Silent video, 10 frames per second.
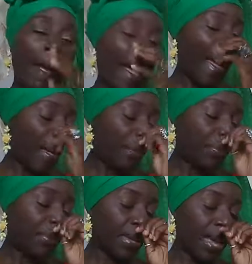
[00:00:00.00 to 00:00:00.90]

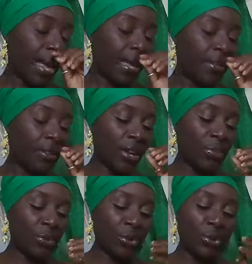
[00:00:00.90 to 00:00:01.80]
and
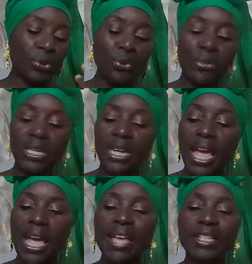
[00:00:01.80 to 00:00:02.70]
through the
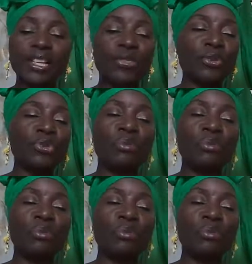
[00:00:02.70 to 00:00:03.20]
dance and through the